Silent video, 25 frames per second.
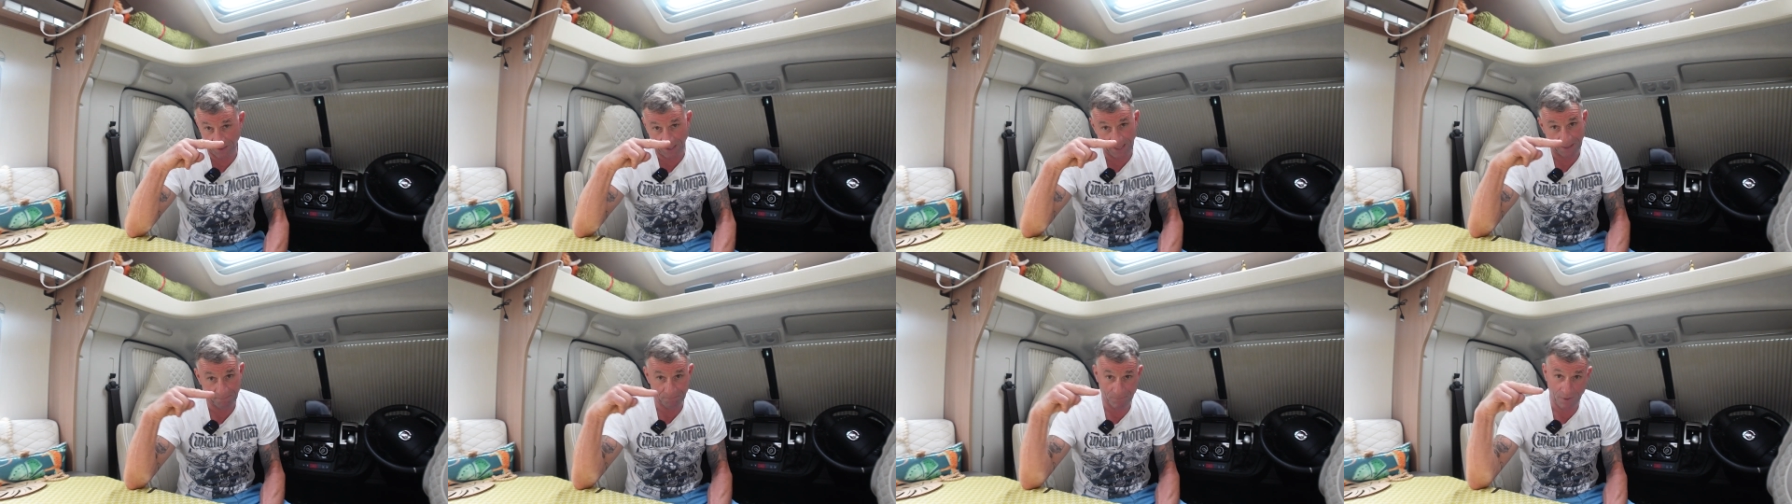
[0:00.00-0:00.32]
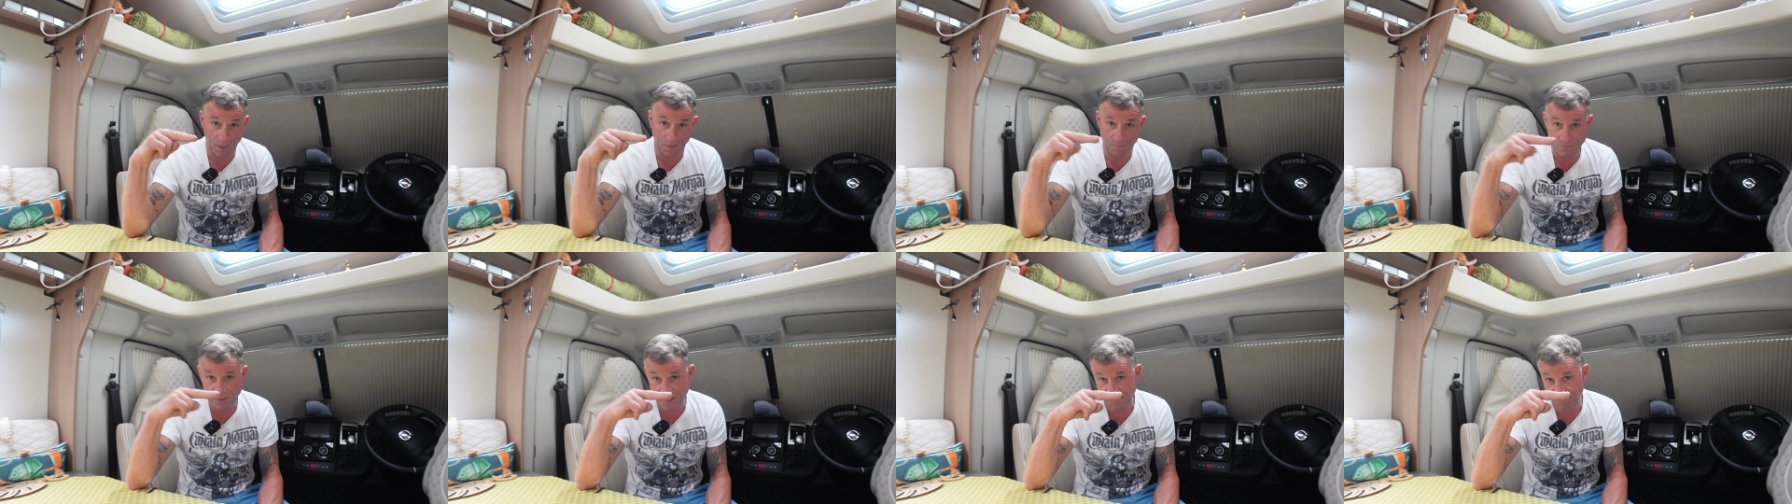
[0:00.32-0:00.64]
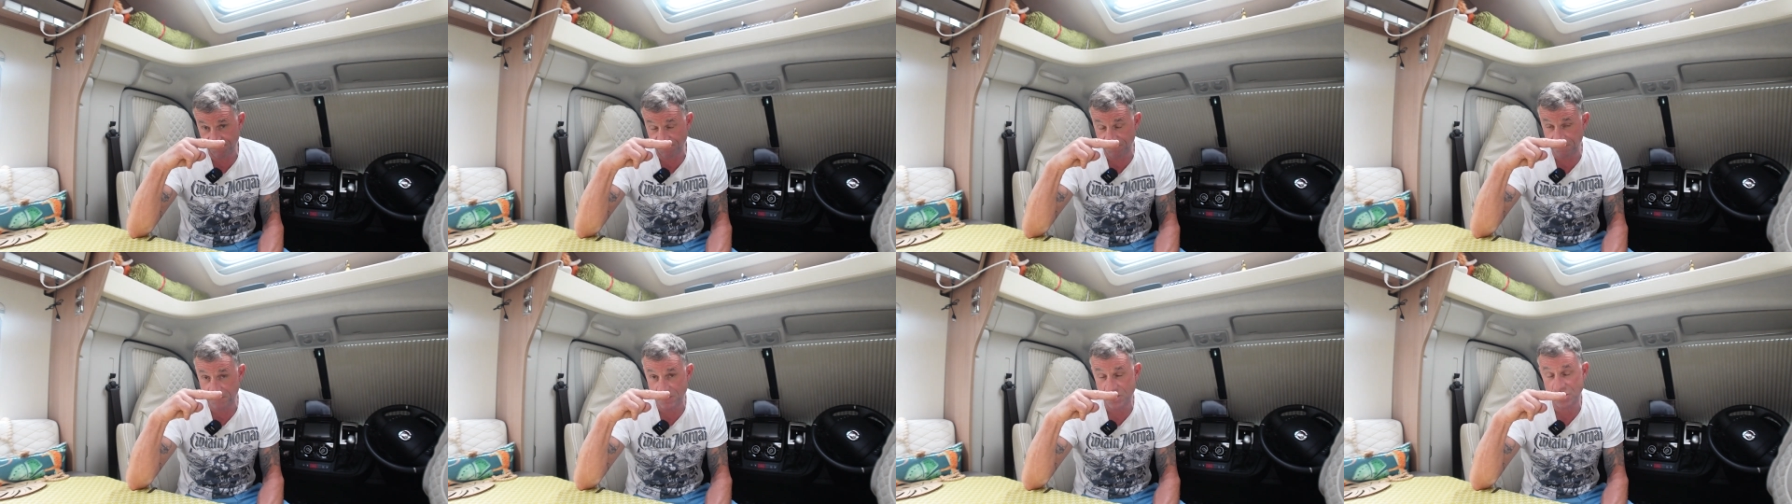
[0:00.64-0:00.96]
clamp comes
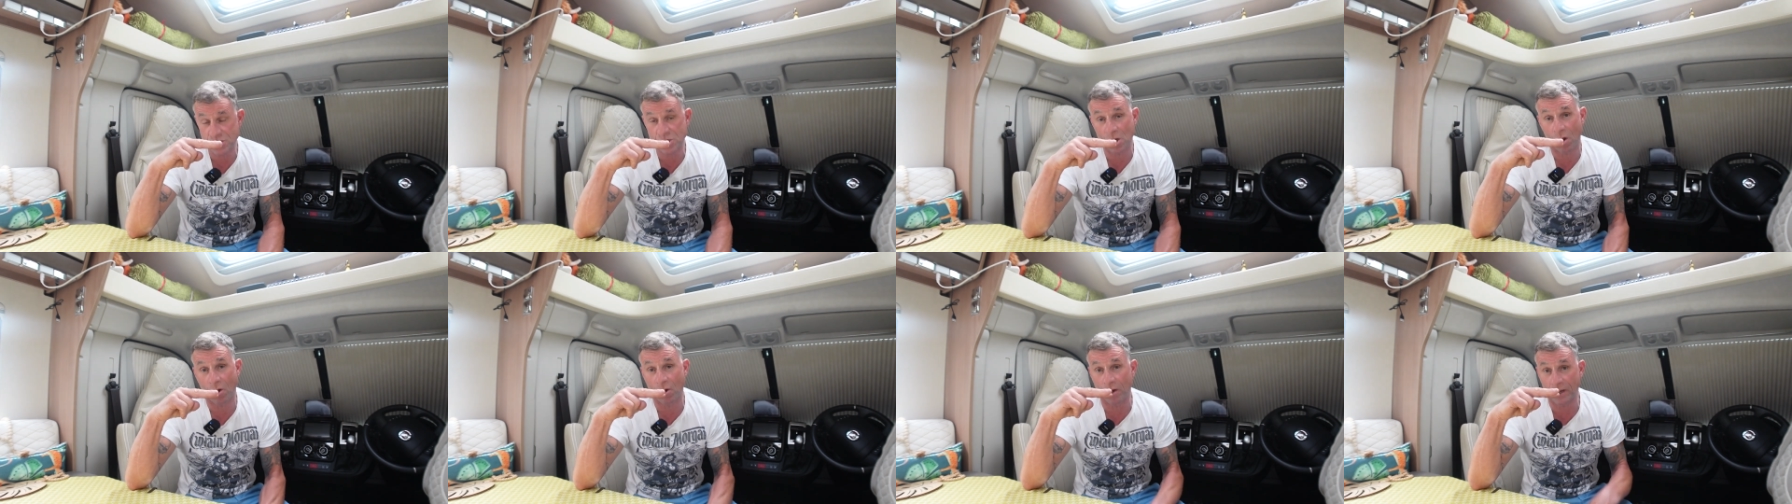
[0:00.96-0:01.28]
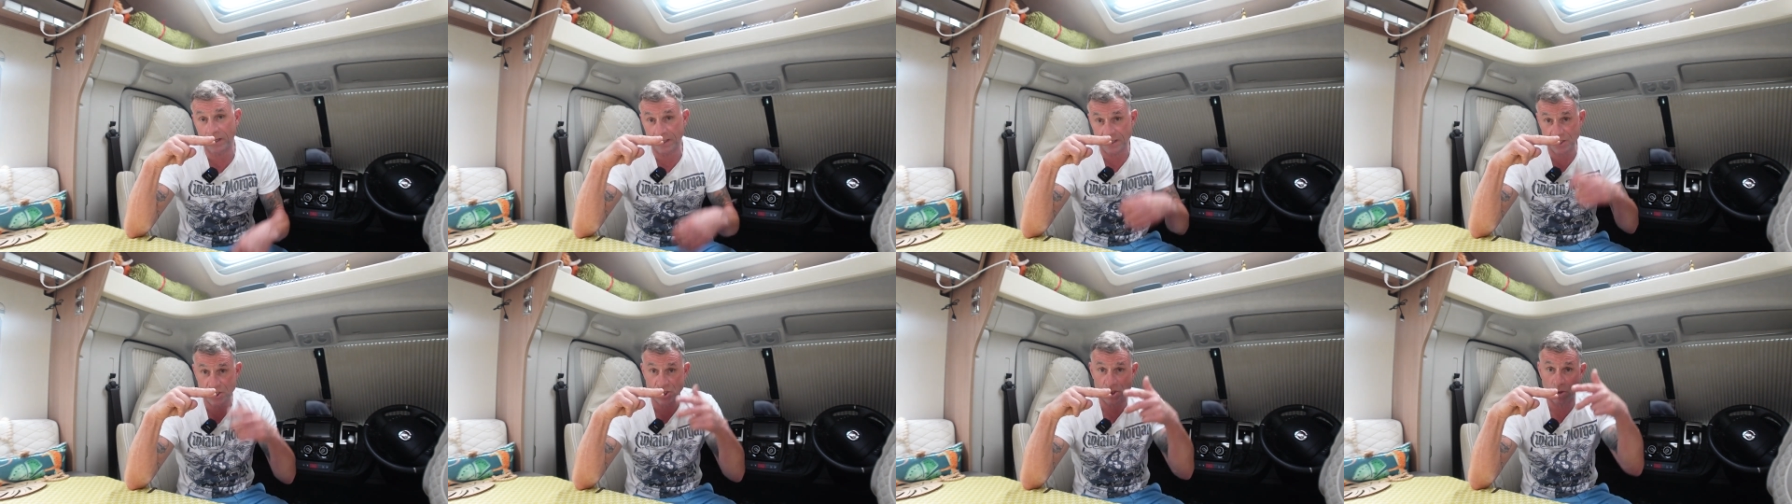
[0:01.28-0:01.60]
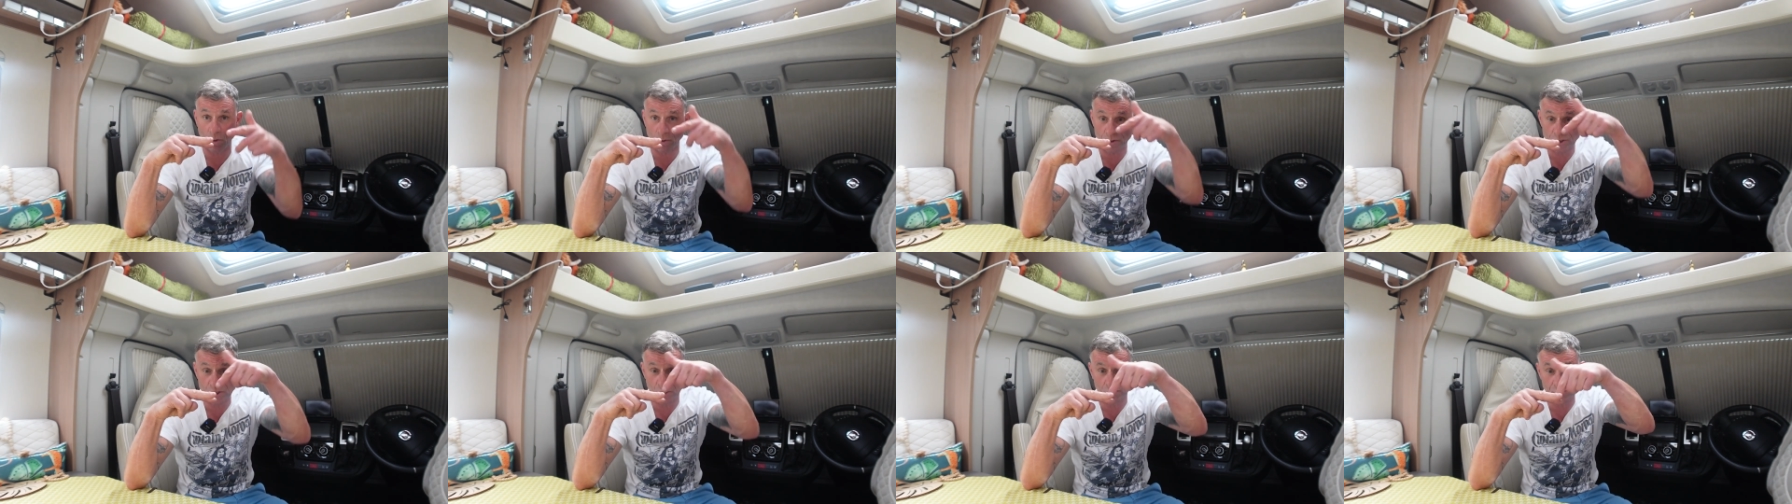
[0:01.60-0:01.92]
in from the side, it
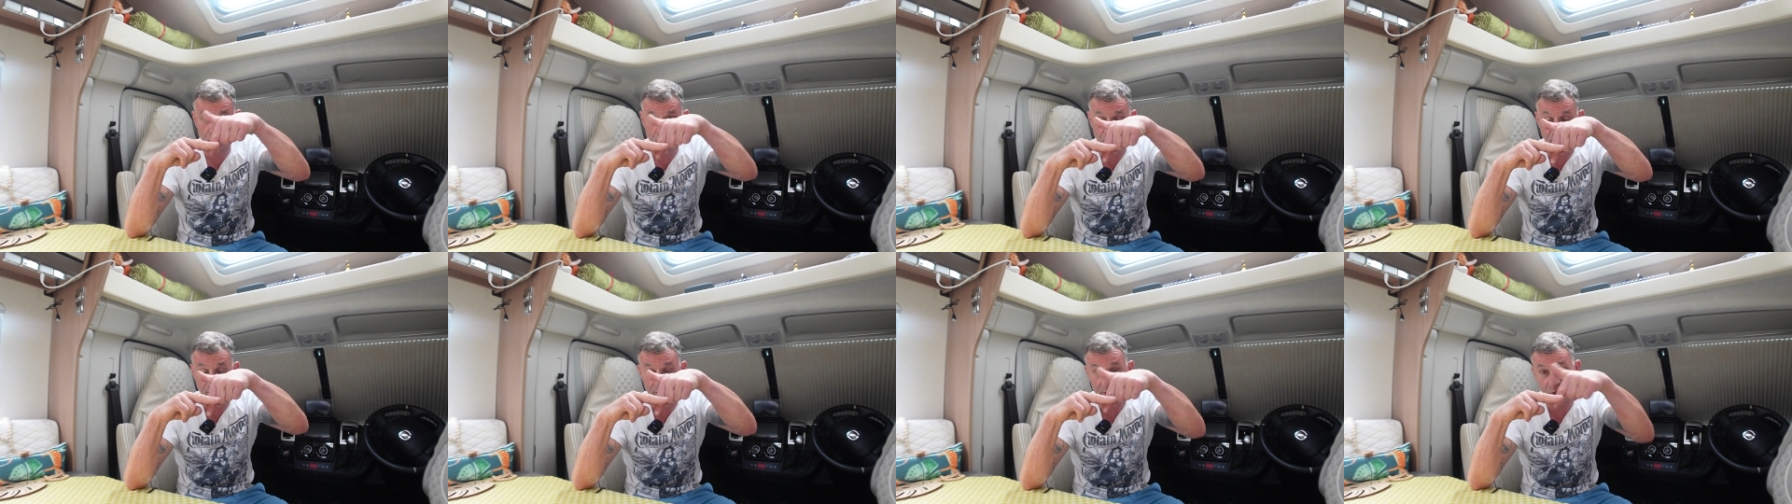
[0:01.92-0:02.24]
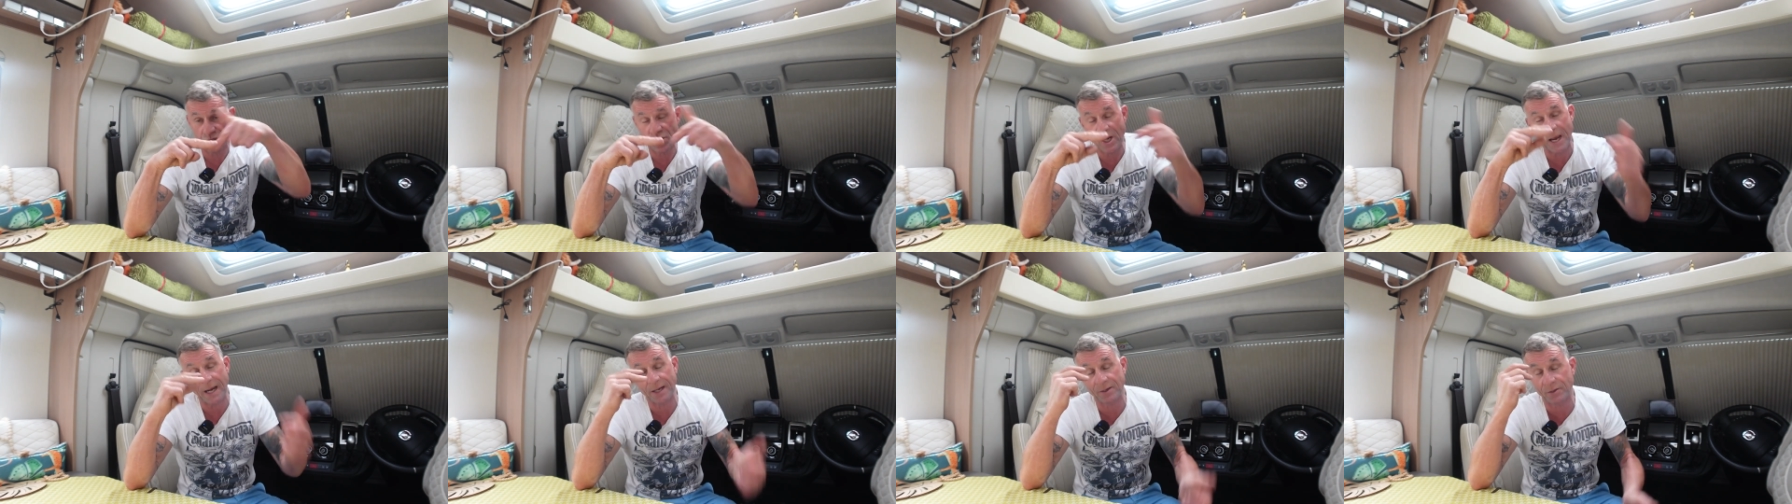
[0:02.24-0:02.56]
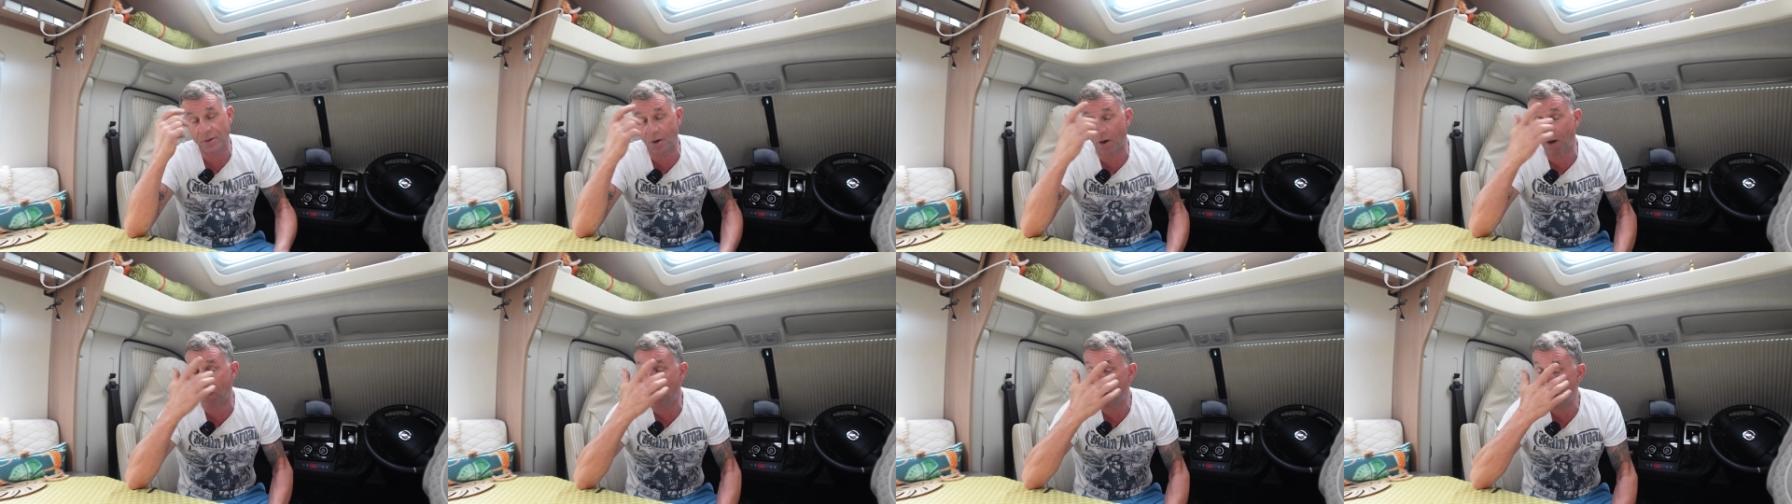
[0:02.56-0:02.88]
slots onto the
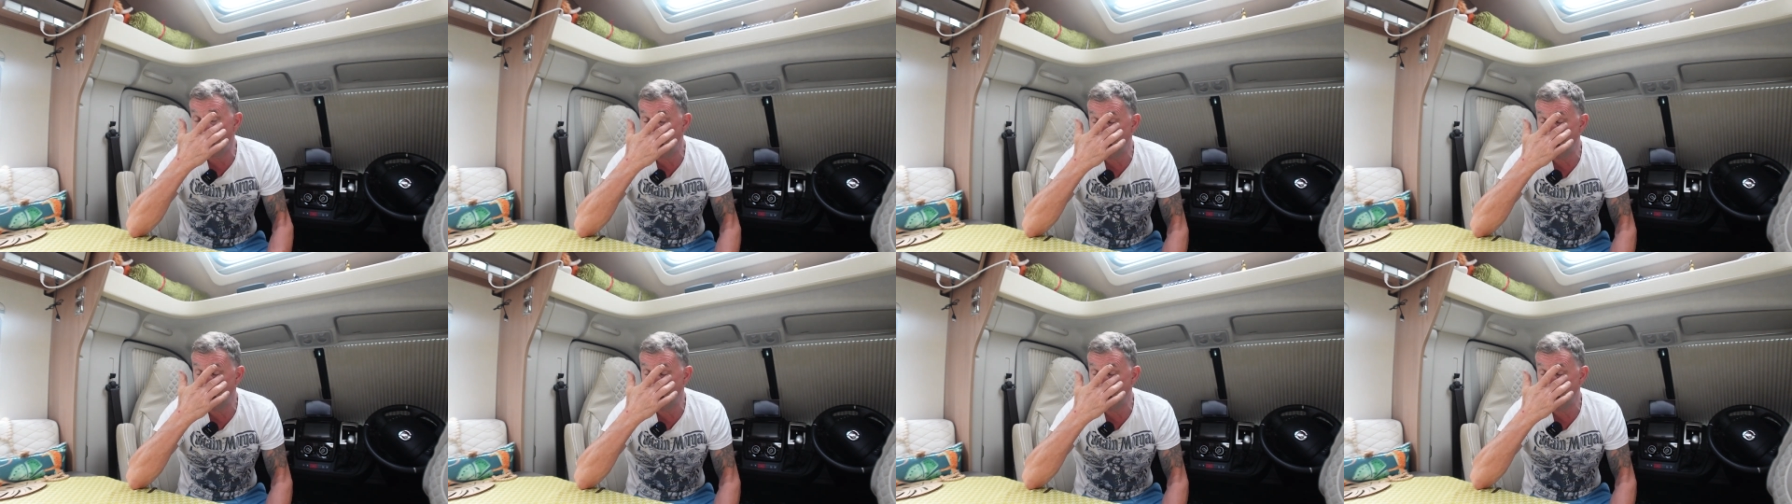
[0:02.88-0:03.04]
injector.